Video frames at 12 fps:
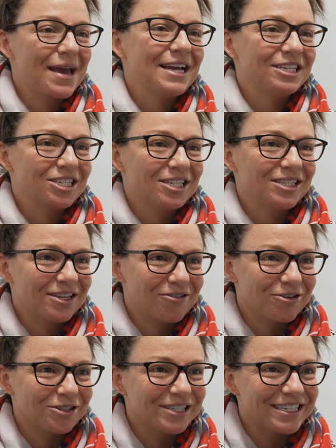patients
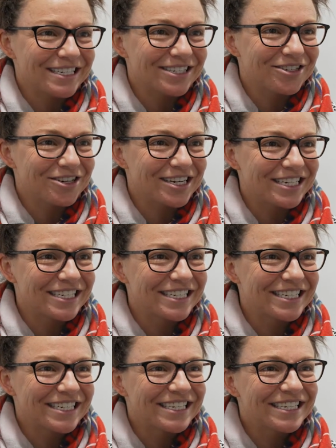across the district.